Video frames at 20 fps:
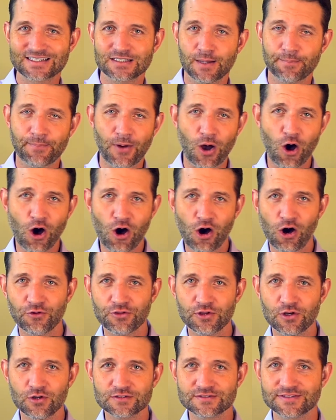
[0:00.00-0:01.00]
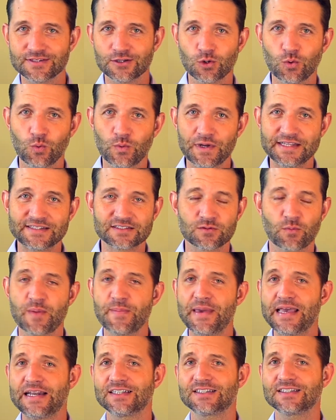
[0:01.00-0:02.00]
up all those little wins and we
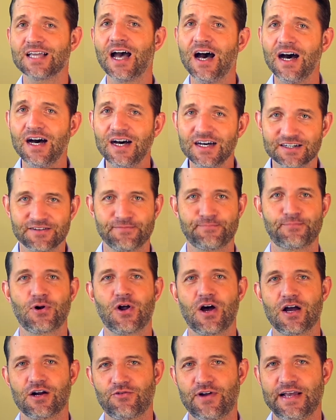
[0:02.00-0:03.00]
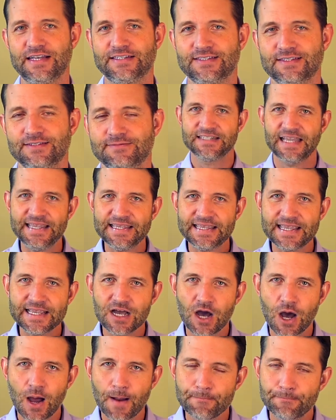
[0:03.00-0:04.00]
made a ton of progress. Taking
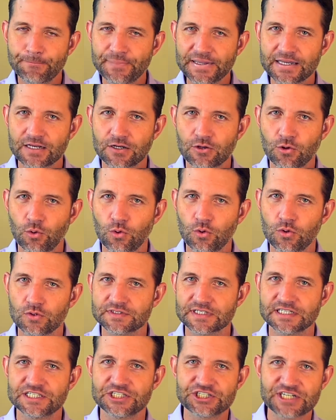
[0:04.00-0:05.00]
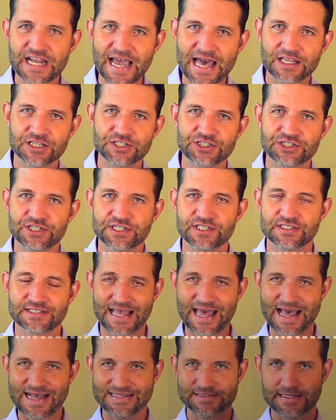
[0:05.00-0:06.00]
on big goals and challenges
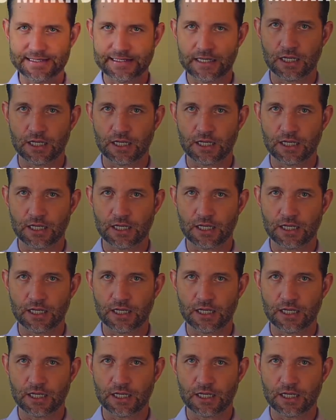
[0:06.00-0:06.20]
as like a